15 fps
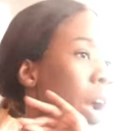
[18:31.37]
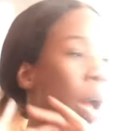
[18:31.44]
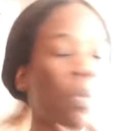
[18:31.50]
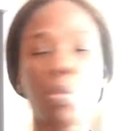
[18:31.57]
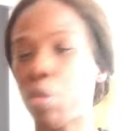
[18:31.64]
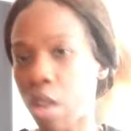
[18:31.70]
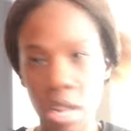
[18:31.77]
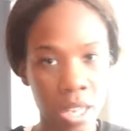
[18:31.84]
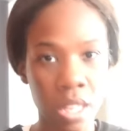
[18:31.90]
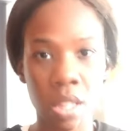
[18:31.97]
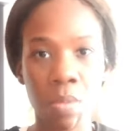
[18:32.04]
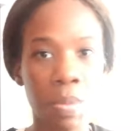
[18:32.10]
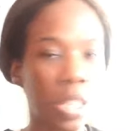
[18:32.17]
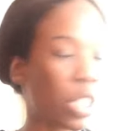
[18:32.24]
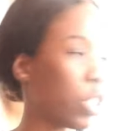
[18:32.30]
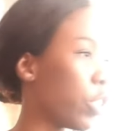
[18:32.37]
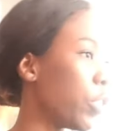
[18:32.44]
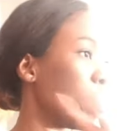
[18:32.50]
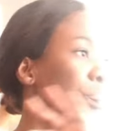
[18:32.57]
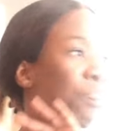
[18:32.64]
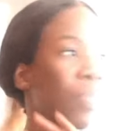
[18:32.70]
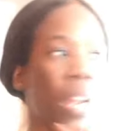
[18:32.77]
I will not eat the mustard.
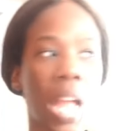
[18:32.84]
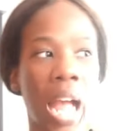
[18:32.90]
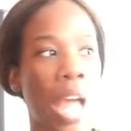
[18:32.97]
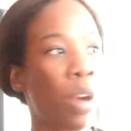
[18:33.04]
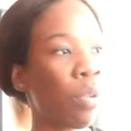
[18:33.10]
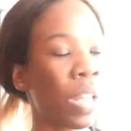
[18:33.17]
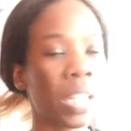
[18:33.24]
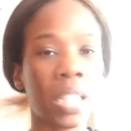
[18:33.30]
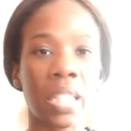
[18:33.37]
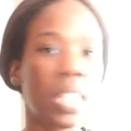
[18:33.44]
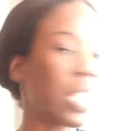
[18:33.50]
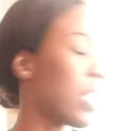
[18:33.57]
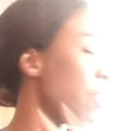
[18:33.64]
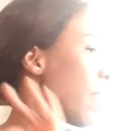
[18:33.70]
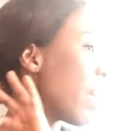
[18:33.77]
I don't like the taste of